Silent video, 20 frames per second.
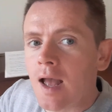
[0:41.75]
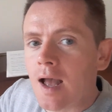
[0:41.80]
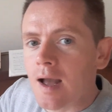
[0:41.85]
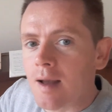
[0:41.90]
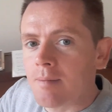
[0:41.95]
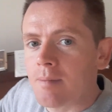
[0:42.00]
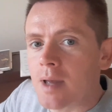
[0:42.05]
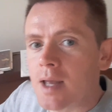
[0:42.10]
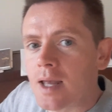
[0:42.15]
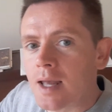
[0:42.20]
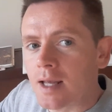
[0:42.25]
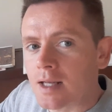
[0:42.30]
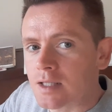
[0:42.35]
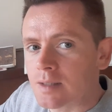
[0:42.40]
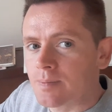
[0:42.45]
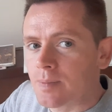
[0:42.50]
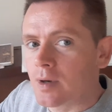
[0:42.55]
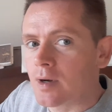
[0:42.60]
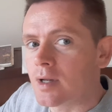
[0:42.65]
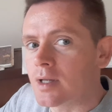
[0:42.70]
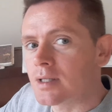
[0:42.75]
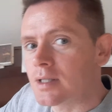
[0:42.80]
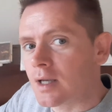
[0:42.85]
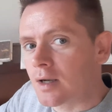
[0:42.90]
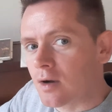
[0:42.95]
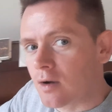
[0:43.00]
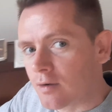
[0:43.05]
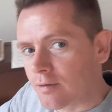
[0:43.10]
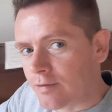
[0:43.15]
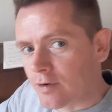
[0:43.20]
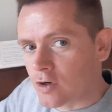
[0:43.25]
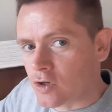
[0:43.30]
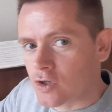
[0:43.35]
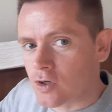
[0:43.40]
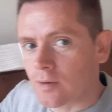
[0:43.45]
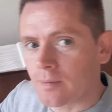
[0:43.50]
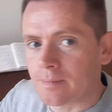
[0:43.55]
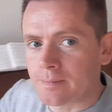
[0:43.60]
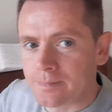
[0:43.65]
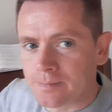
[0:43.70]
and may experience a
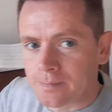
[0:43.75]
conversion.